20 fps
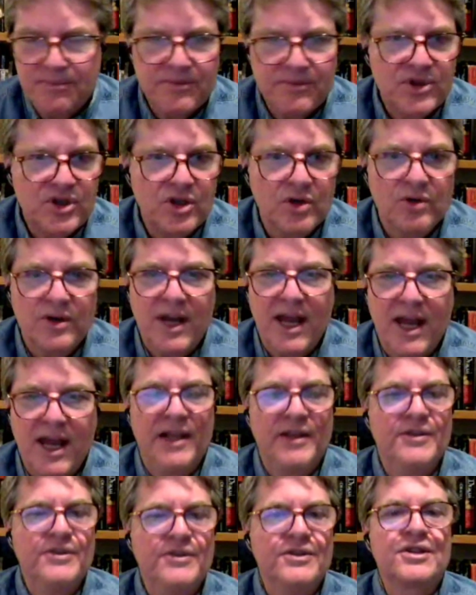shoot
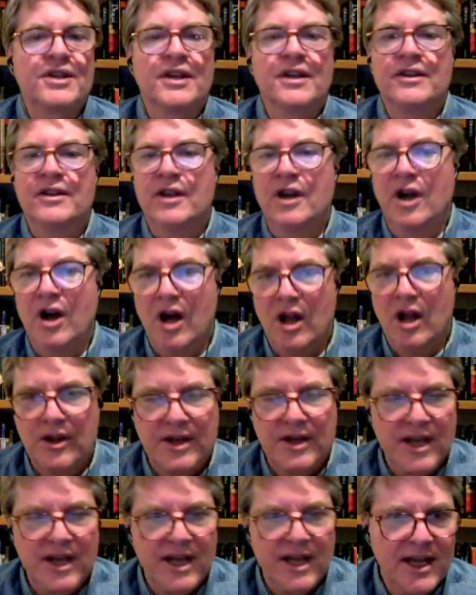ends and the
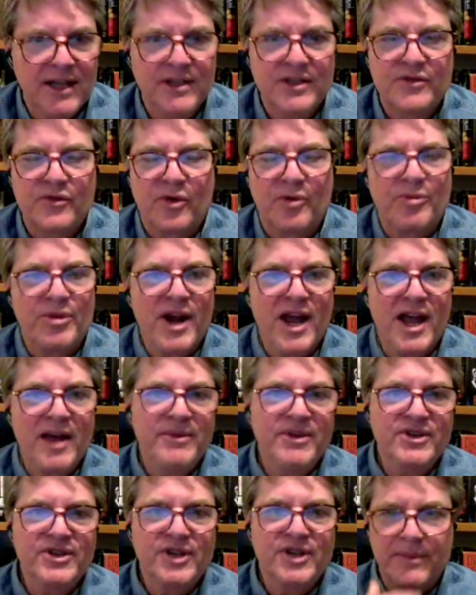holiday ends for Bram.
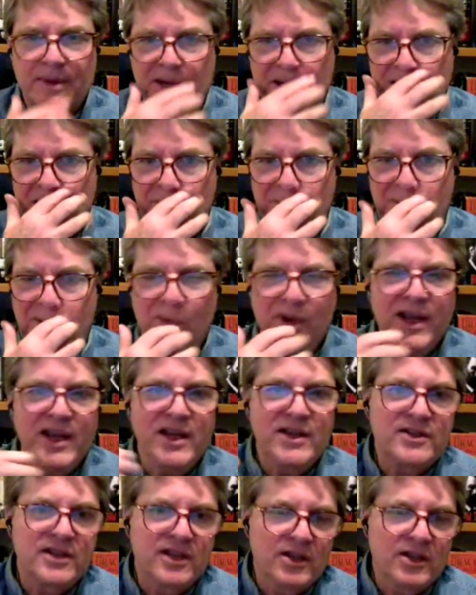He's up there a couple of weeks.